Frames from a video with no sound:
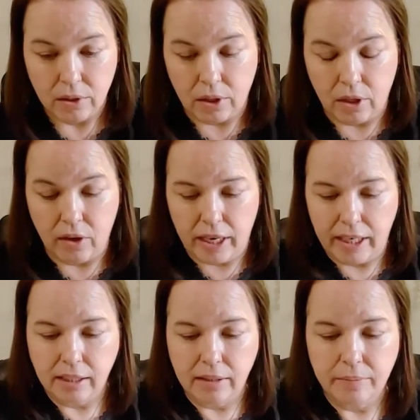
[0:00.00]
All
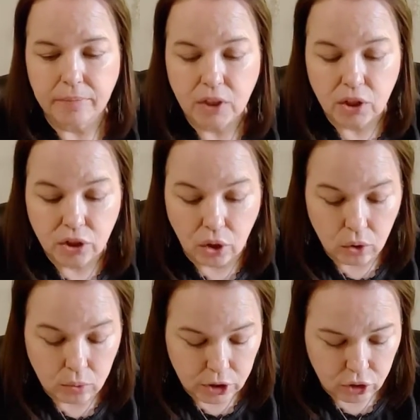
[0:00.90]
right. Soul
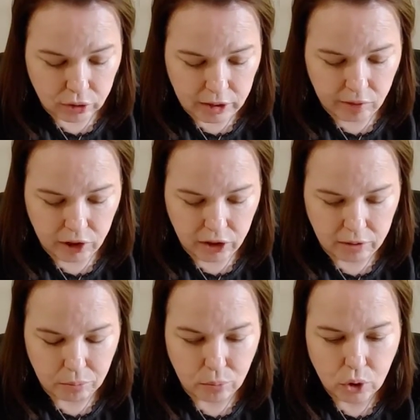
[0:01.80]
retrieval,
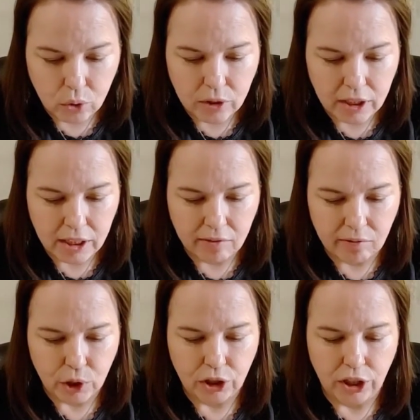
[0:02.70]
moon in
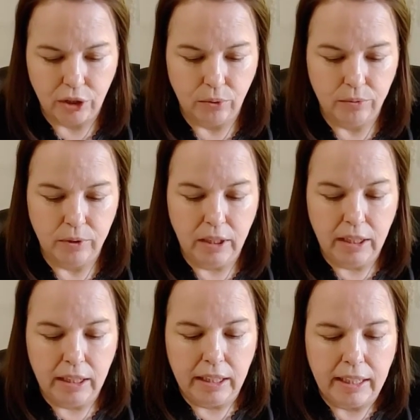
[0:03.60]
Virgo.
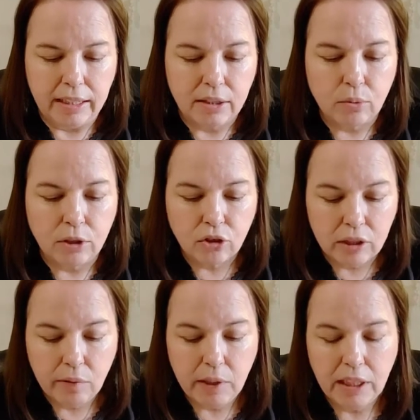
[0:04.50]
It's
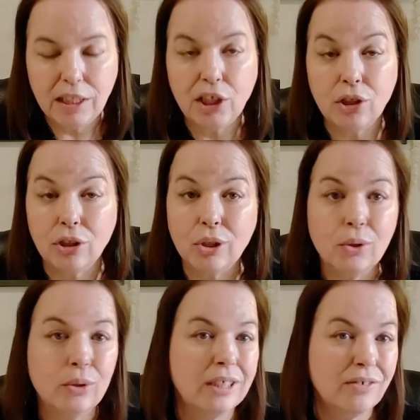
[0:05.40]
retrieving the
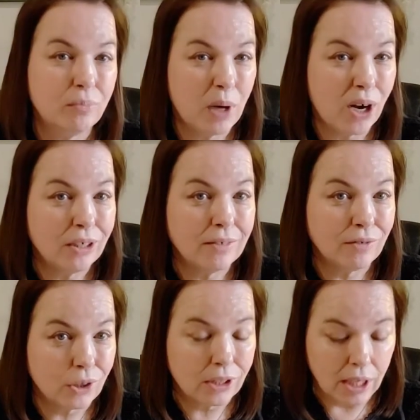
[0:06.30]
intuitive part of
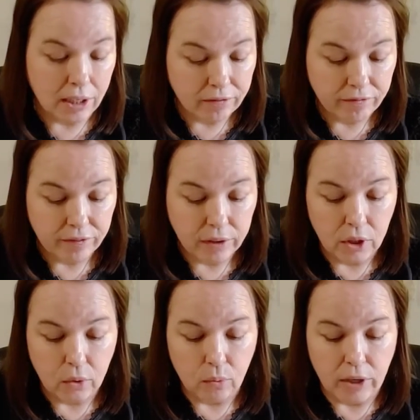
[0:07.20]
yourself,
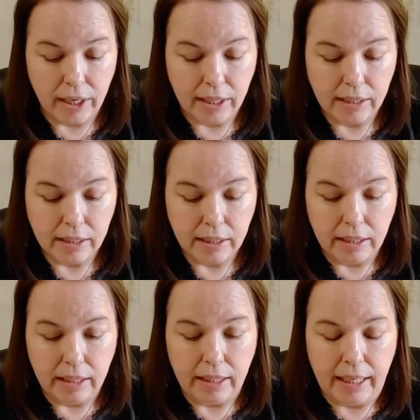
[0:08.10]
right?
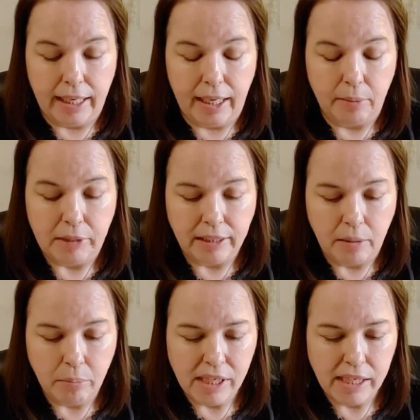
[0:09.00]
And then
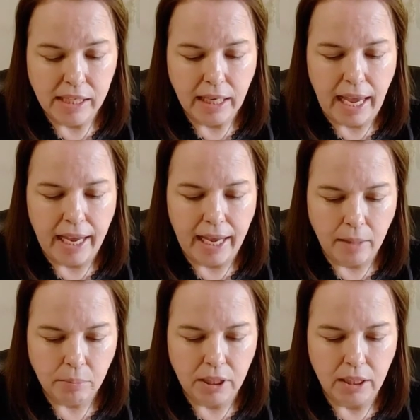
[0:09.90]
being
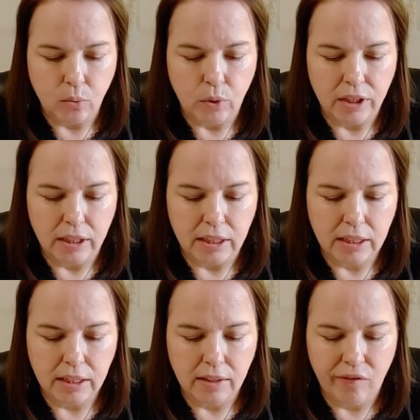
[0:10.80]
happy with
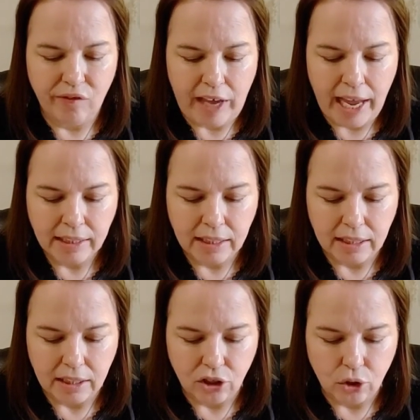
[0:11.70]
this fact
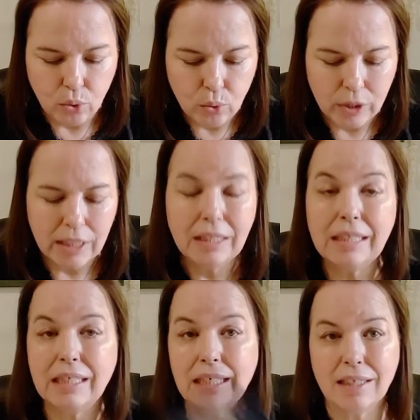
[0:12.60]
that you can
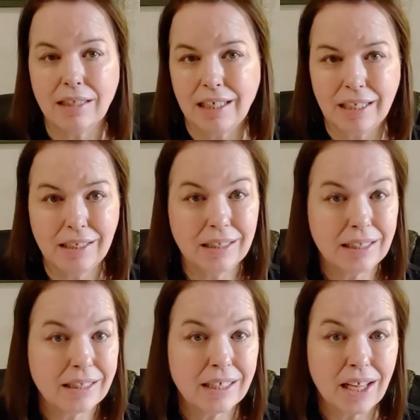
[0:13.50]
see things
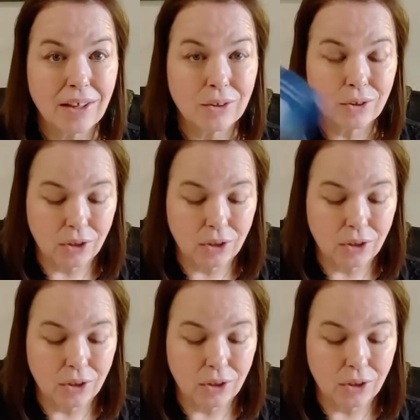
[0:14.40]
that others